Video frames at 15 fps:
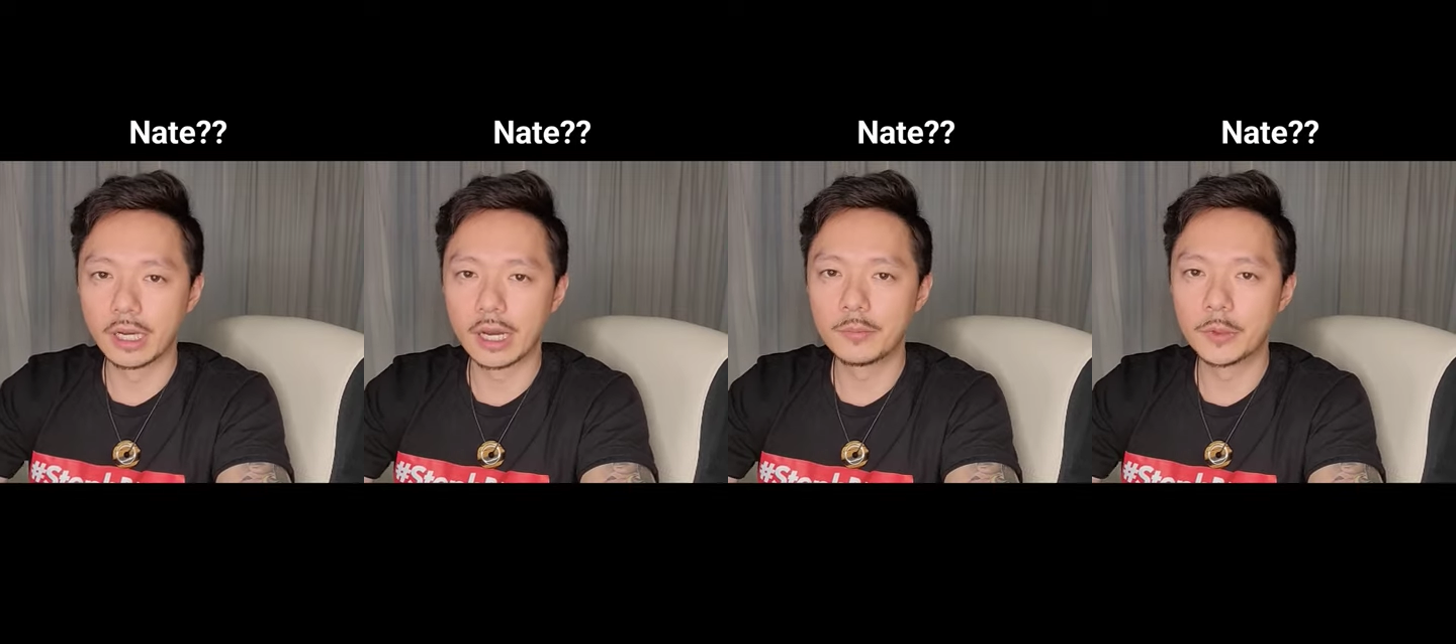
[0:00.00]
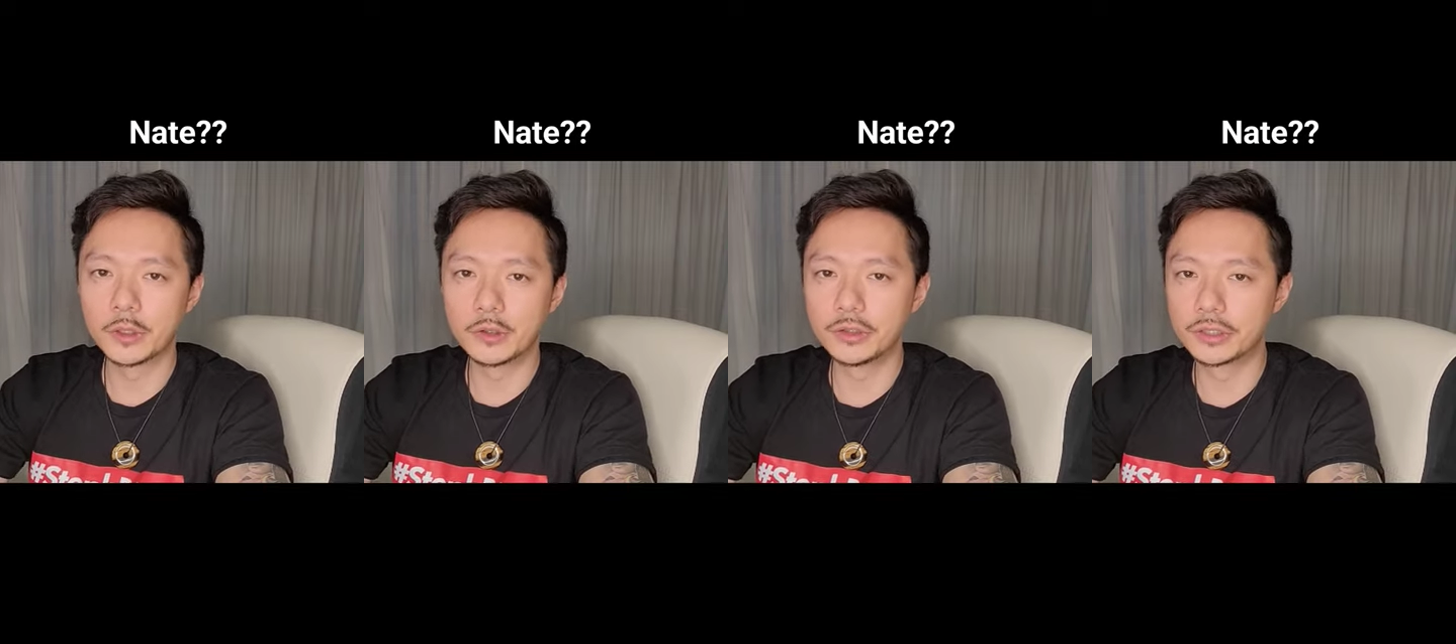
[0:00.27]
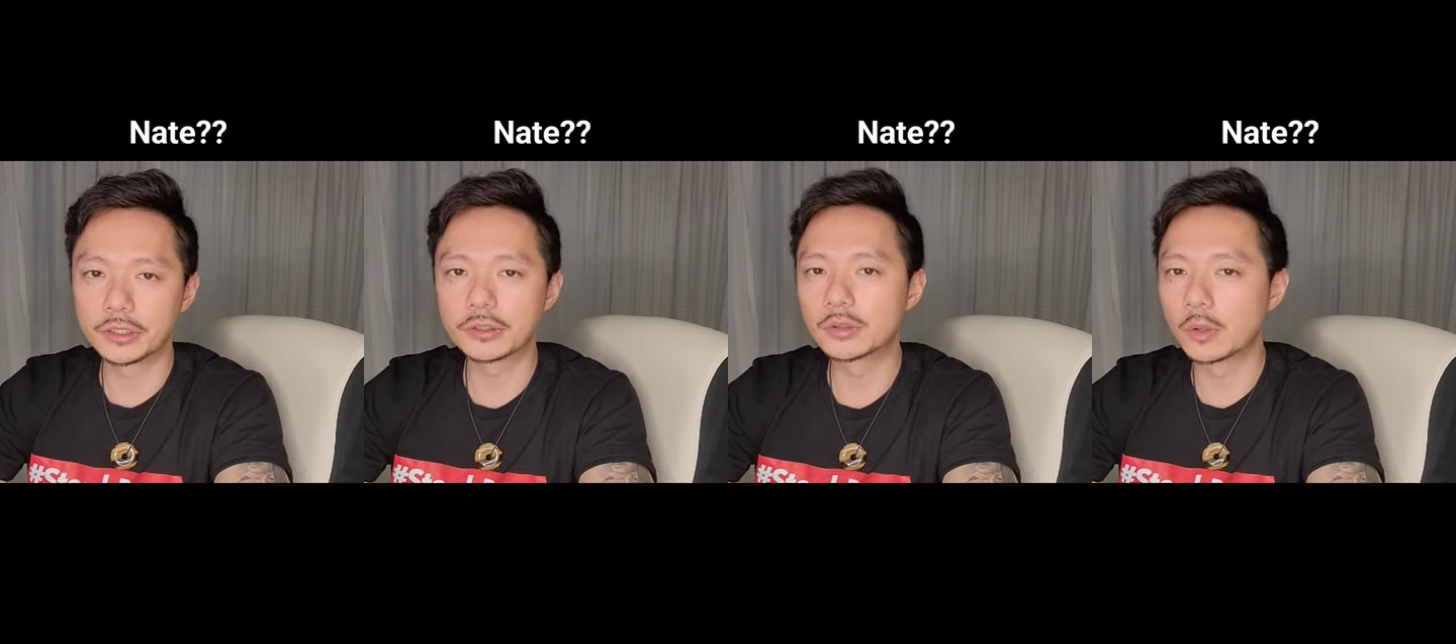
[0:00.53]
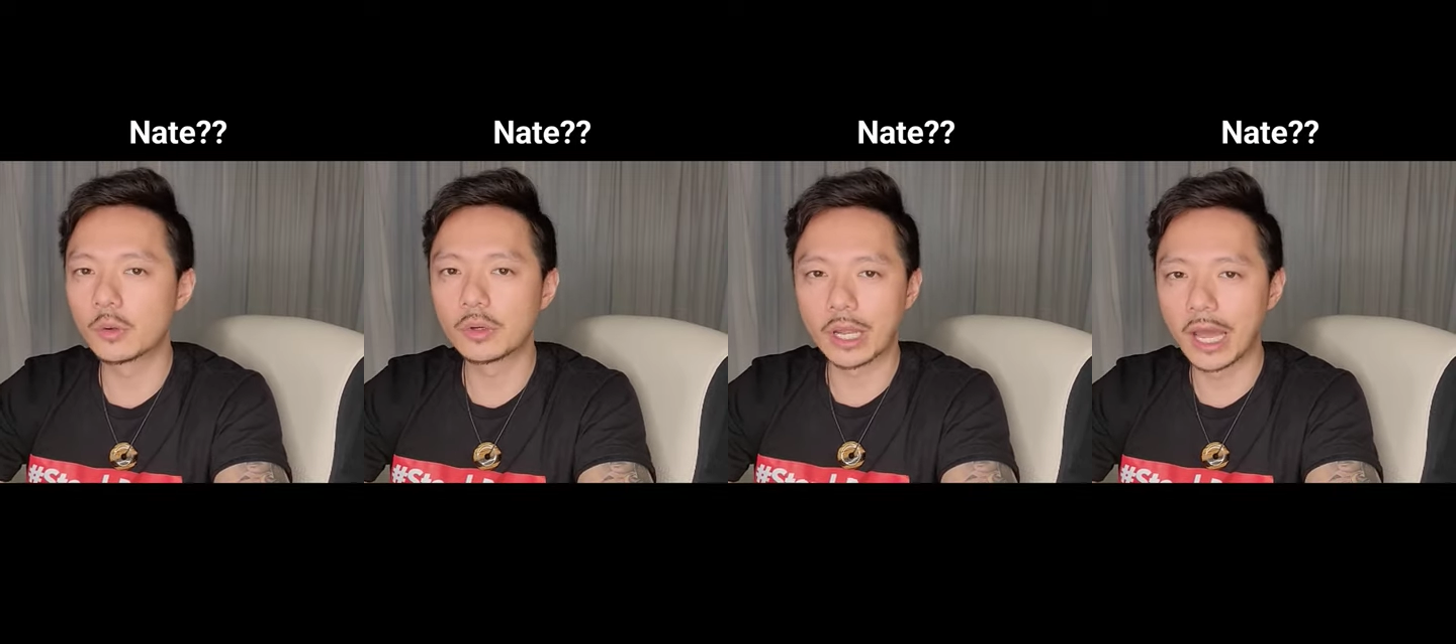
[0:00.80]
I mean, you
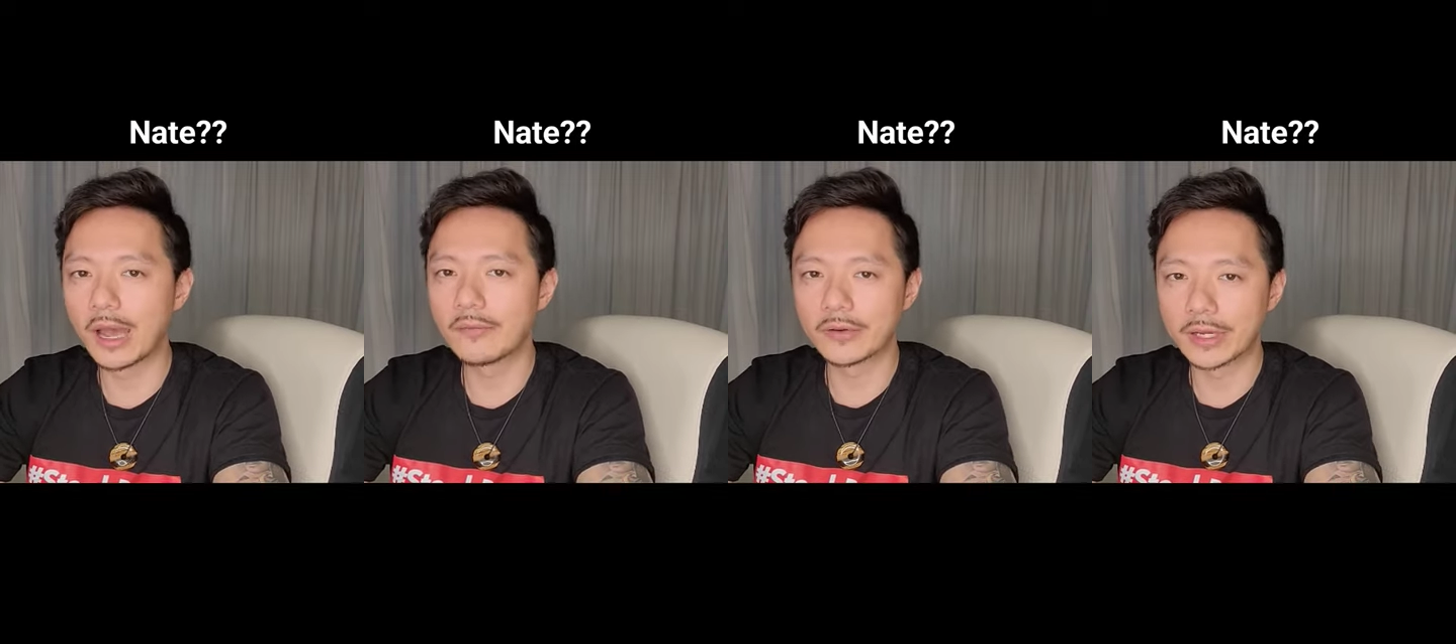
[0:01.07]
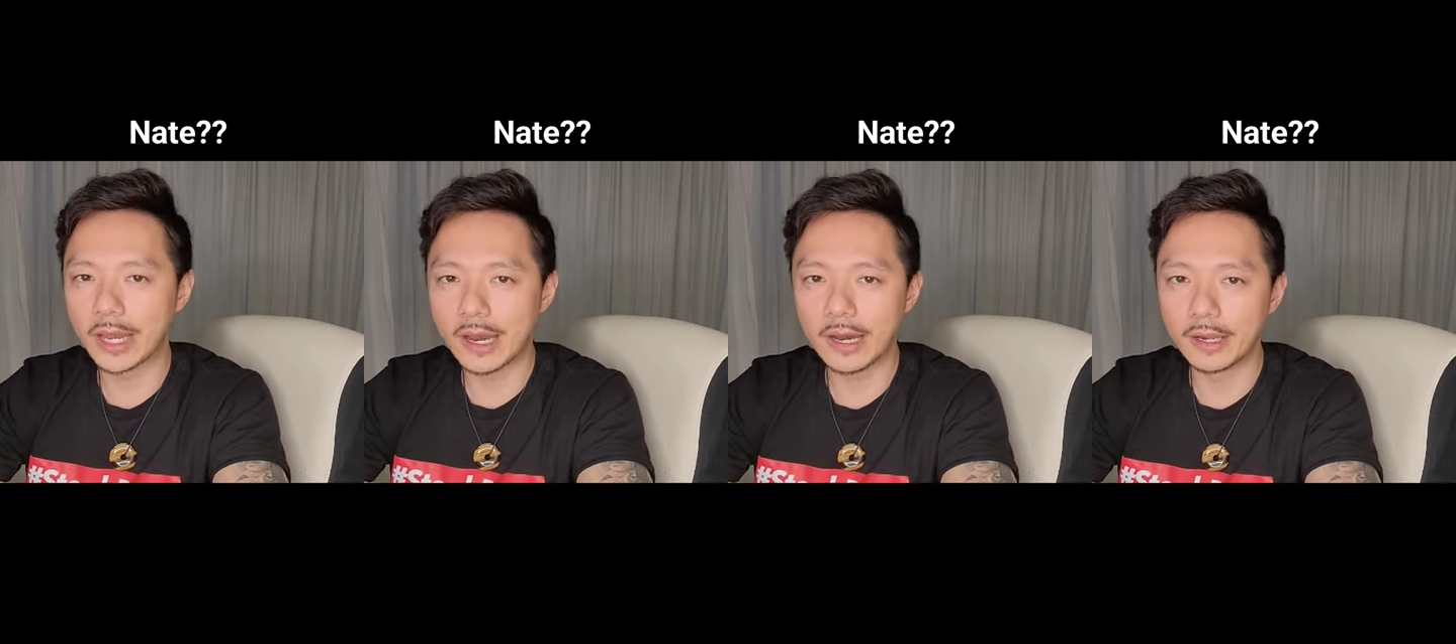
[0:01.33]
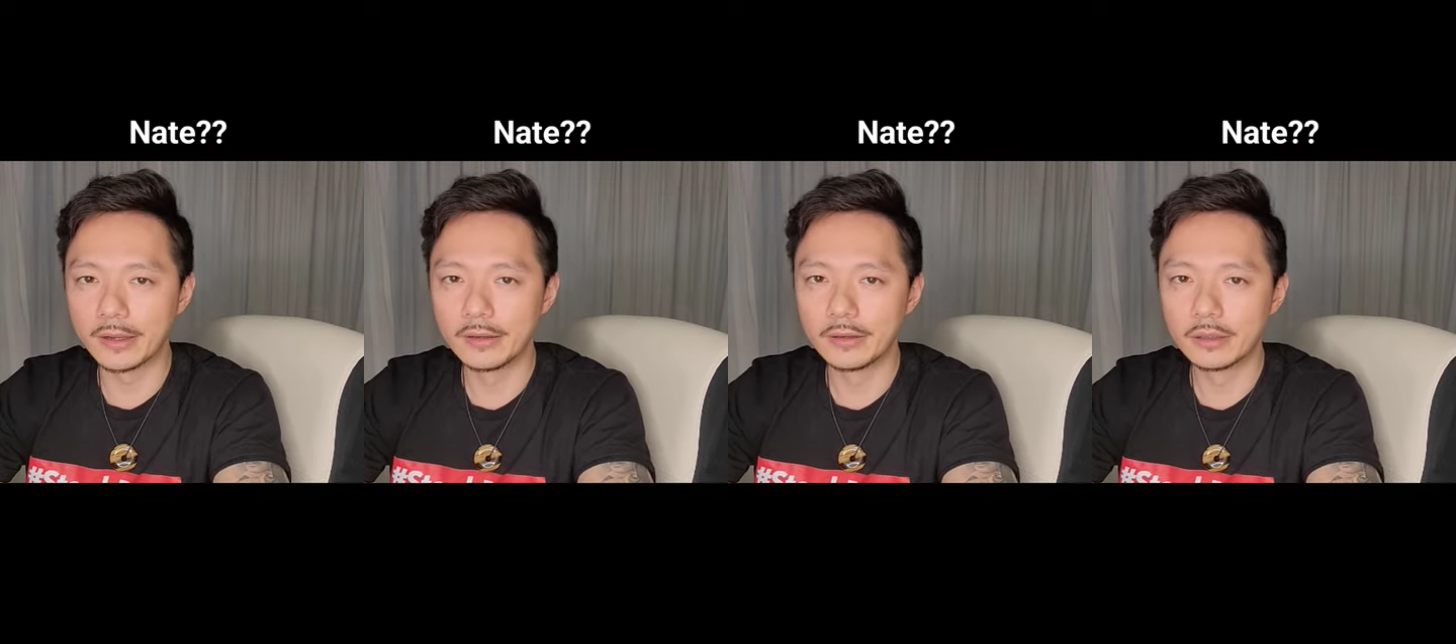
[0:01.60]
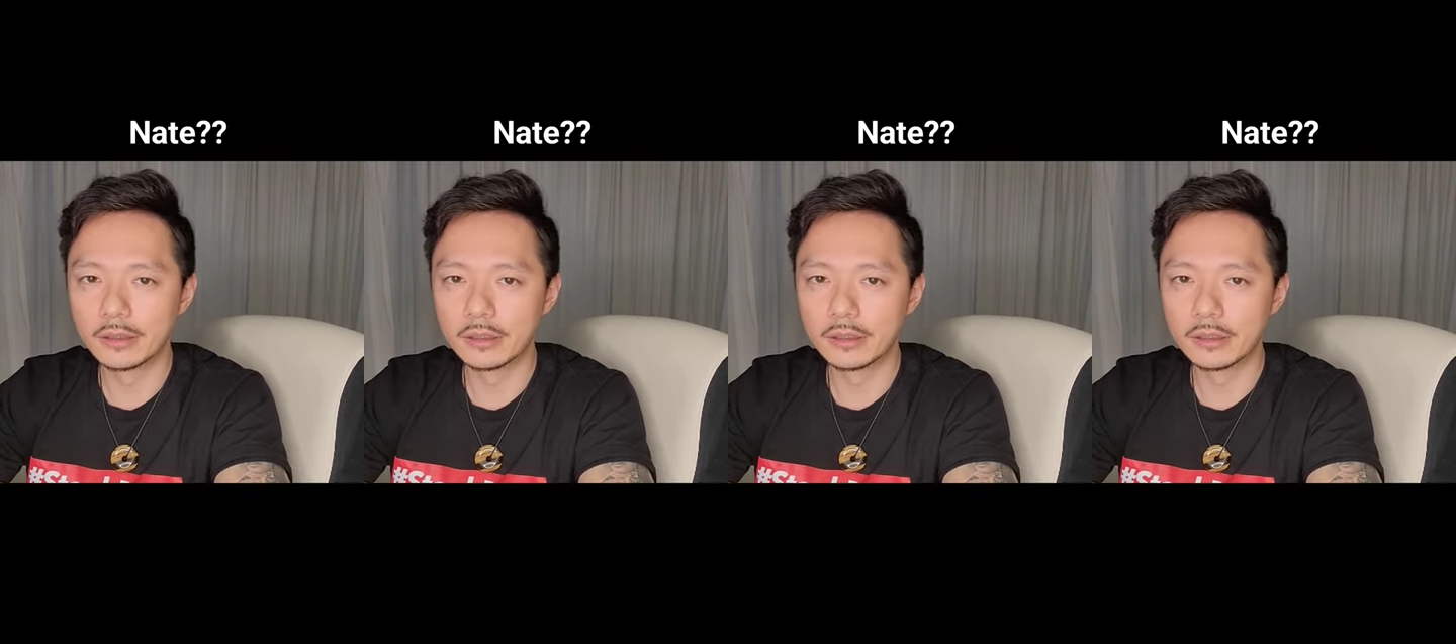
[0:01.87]
just don't have a guy.